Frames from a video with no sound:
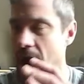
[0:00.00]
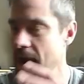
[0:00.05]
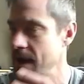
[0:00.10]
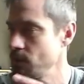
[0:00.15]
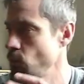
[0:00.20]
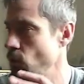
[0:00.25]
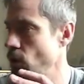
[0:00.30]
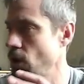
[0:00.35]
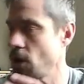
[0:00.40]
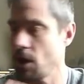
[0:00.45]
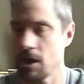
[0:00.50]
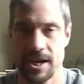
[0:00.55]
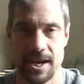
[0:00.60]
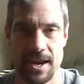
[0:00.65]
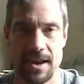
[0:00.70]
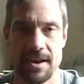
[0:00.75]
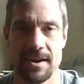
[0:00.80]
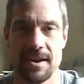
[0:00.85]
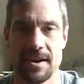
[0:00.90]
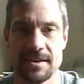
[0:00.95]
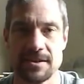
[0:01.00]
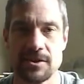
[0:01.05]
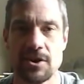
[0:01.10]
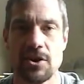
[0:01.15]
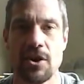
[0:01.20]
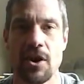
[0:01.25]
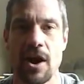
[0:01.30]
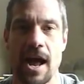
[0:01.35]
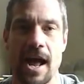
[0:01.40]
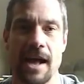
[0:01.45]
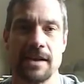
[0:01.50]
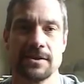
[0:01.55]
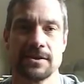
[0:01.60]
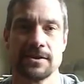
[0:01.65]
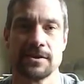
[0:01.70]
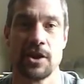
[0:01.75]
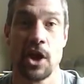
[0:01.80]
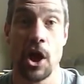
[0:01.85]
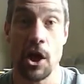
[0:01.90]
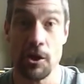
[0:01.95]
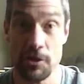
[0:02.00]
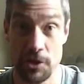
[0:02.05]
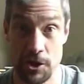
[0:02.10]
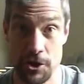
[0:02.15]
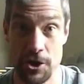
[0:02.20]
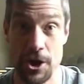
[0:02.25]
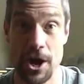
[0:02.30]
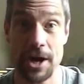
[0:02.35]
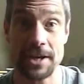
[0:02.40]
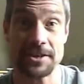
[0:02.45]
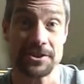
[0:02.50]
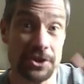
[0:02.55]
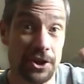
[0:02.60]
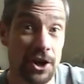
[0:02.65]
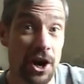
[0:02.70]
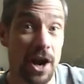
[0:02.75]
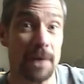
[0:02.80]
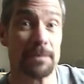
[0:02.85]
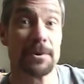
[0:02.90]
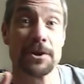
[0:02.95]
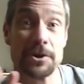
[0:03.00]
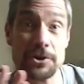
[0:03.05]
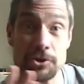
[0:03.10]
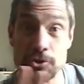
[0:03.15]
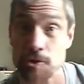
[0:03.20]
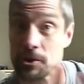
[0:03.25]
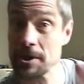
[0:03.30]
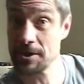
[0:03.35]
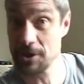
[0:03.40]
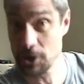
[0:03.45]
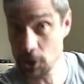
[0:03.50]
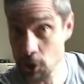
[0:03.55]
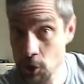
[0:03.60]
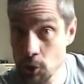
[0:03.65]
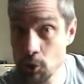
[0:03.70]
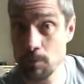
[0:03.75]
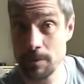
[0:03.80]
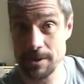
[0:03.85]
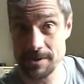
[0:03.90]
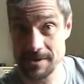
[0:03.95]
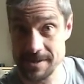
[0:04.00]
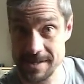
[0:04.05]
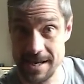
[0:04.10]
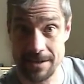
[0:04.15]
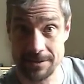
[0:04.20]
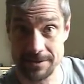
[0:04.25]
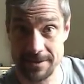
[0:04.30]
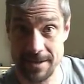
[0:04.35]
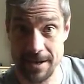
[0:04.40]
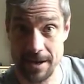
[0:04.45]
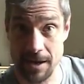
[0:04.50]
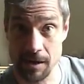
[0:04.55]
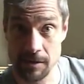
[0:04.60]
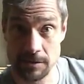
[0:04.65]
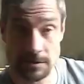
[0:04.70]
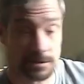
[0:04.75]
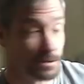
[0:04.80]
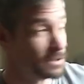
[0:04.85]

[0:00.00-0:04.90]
I work in this class, the nicer I'm going to treat the humans out there.